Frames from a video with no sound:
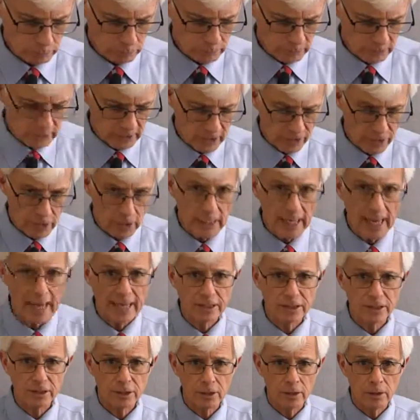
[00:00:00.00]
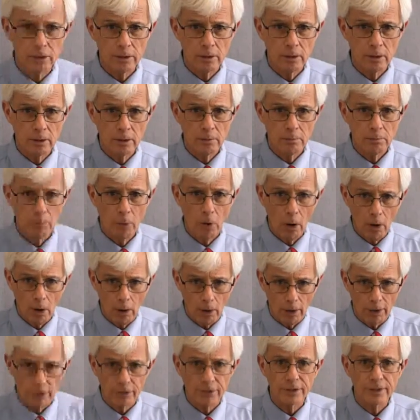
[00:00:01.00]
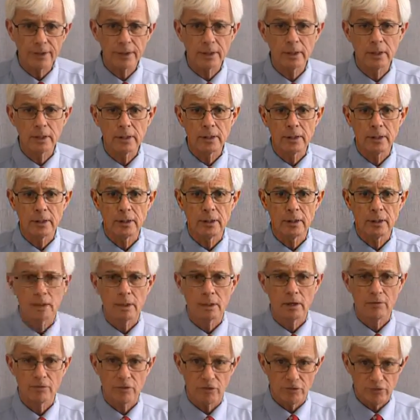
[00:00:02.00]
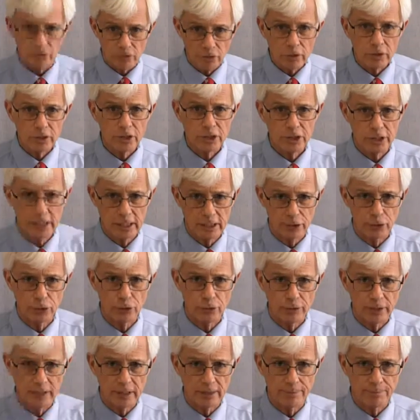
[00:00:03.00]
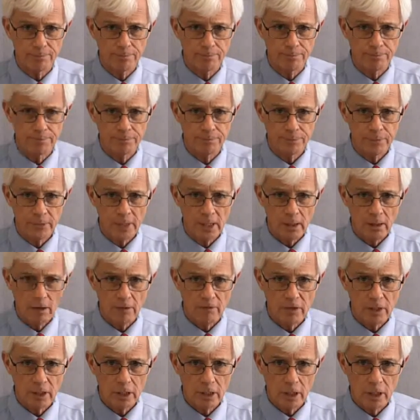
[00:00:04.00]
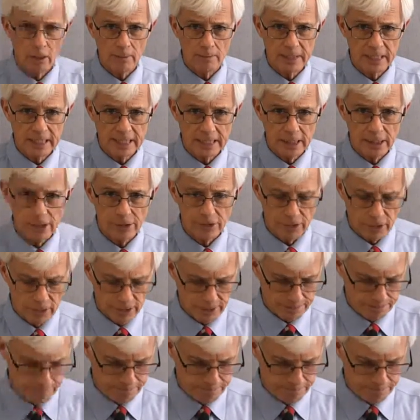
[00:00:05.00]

in the last part of the first century of the Common Era.